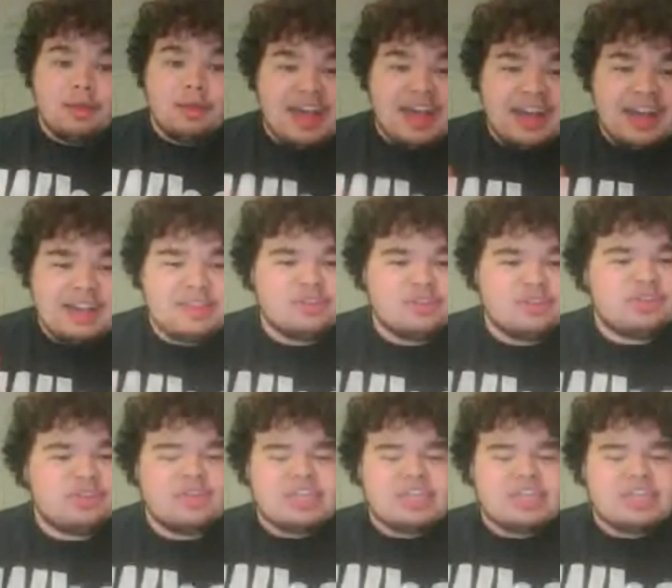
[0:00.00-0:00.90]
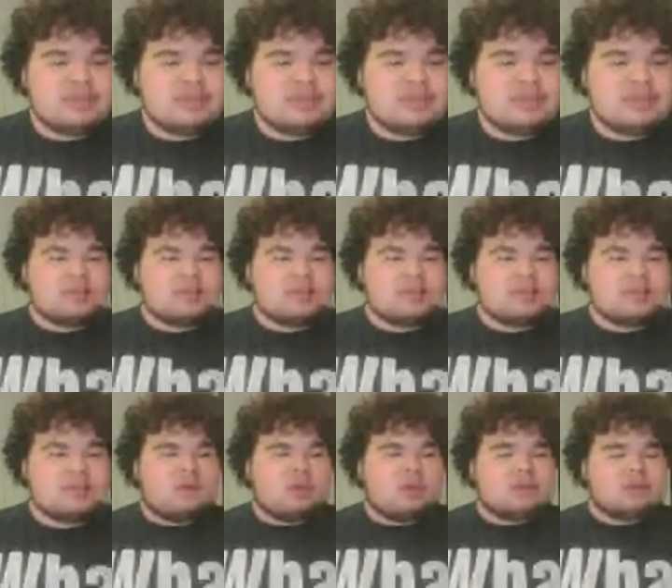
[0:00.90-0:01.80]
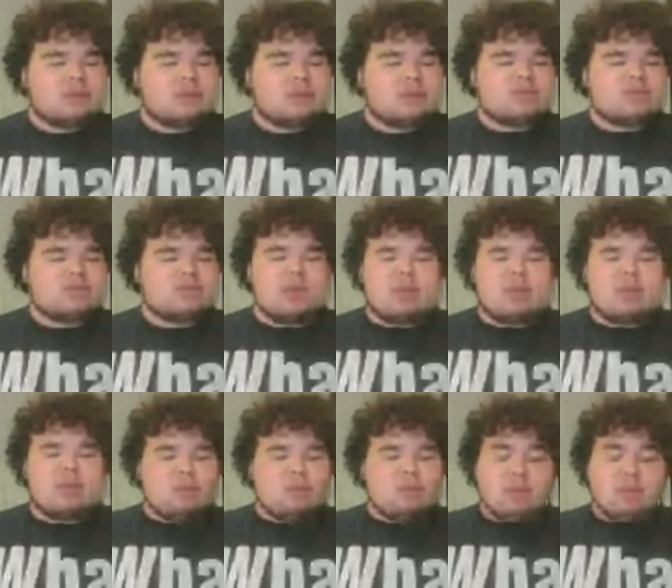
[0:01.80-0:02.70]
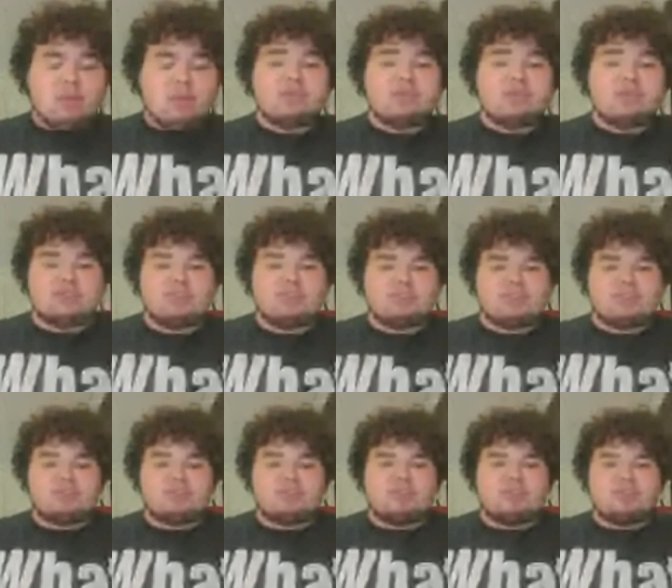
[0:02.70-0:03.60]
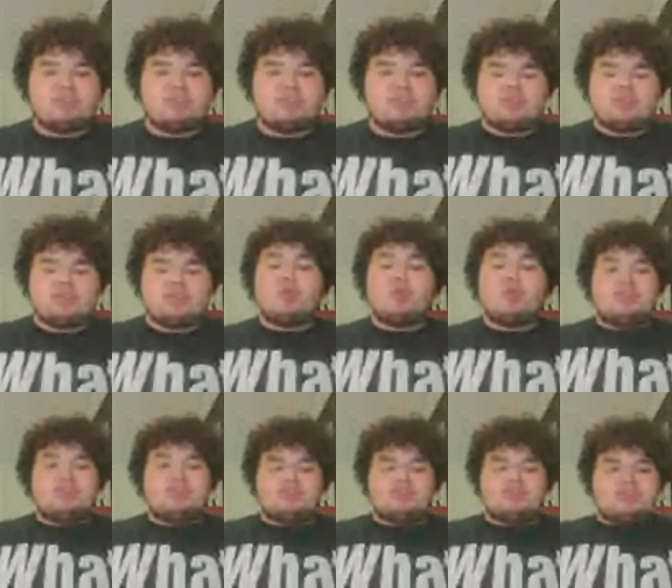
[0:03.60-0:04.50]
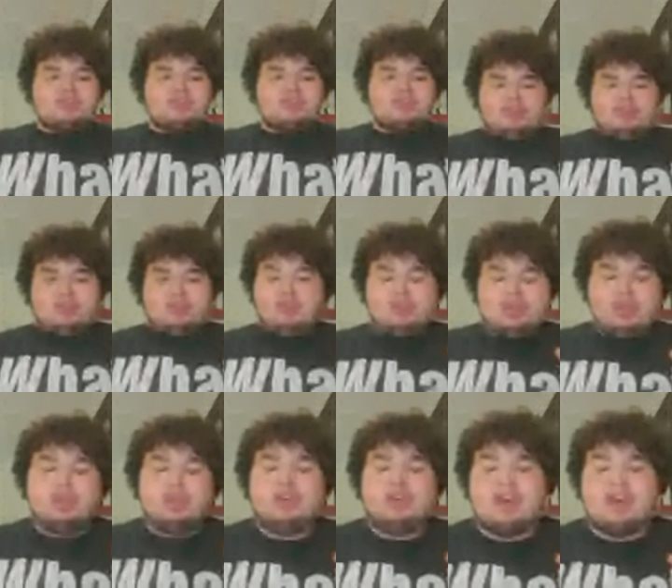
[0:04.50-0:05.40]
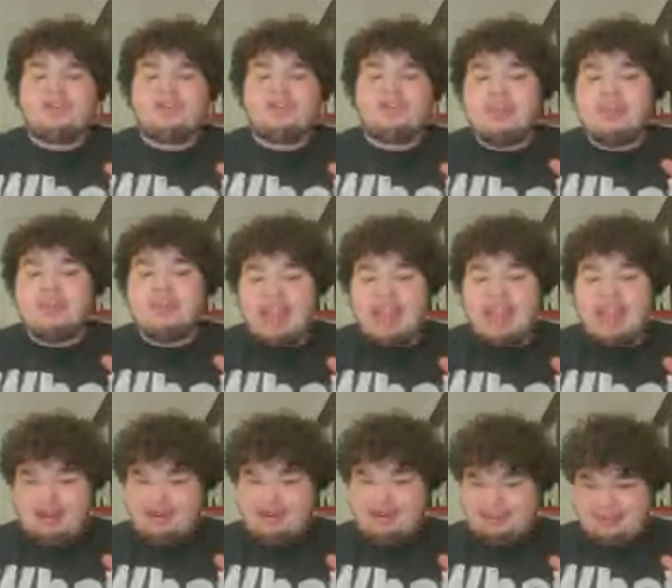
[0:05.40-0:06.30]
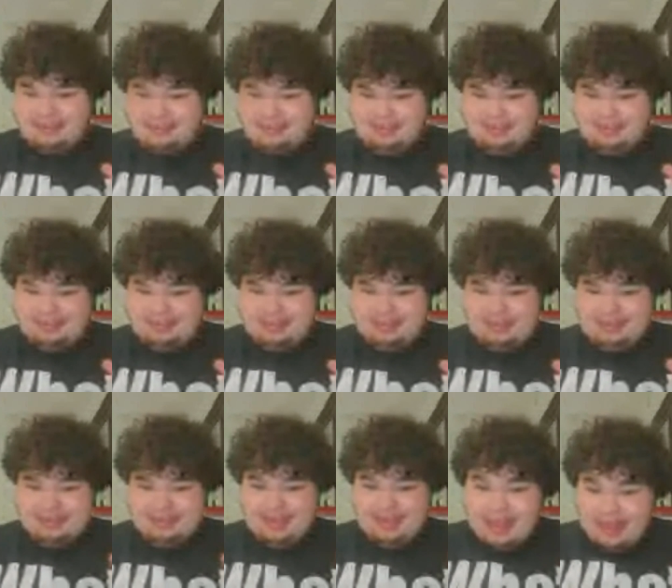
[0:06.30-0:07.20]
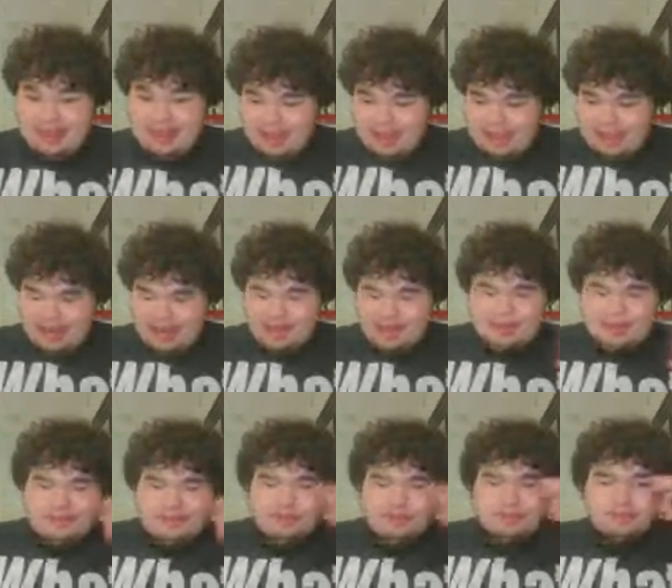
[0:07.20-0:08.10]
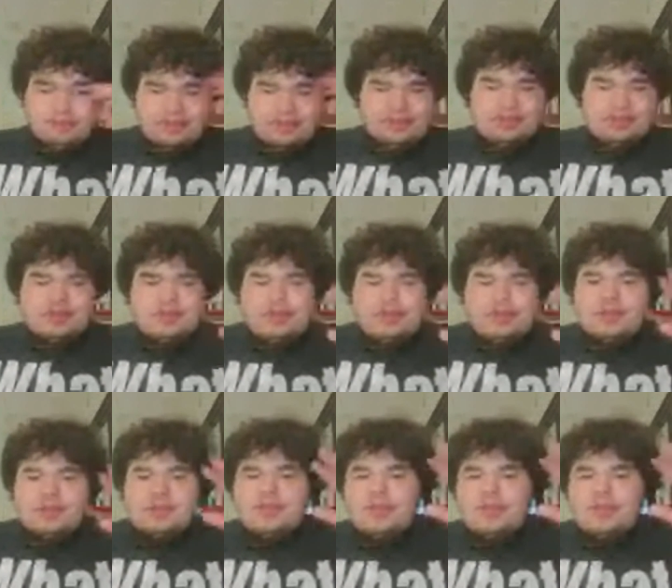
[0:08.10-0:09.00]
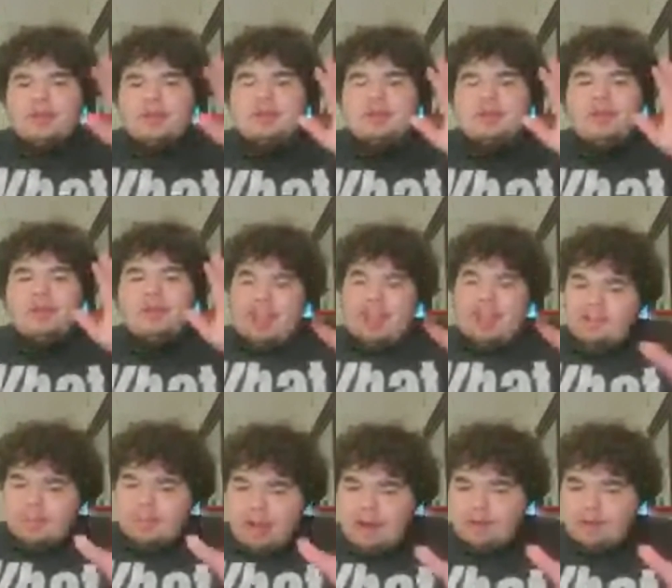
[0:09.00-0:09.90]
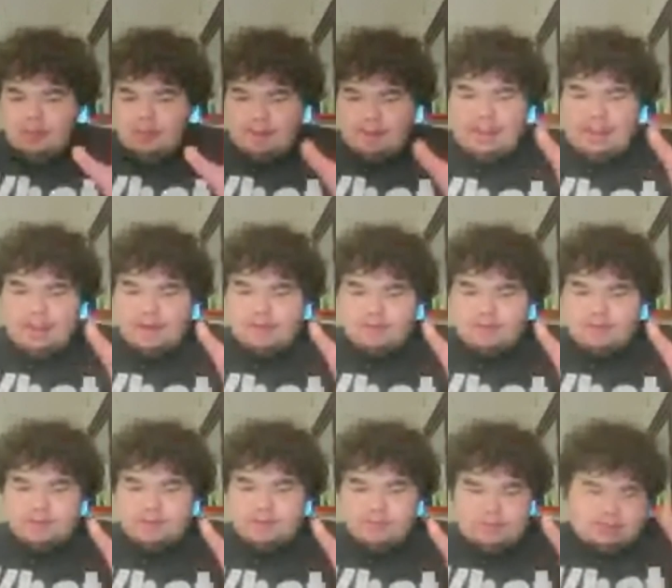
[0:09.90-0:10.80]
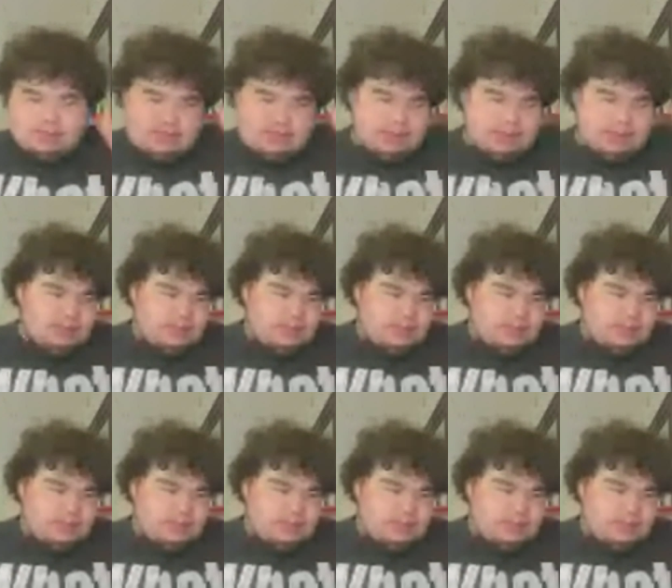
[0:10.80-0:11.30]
that is the worst choice you could have made. I mean, really. I mean, we have Aquaman, which